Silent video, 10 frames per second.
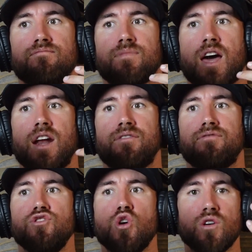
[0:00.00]
kind of
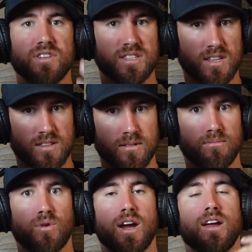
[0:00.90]
nervous
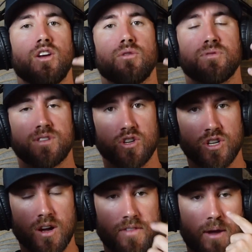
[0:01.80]
system, right? And your
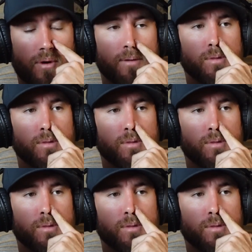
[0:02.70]
position of that, right?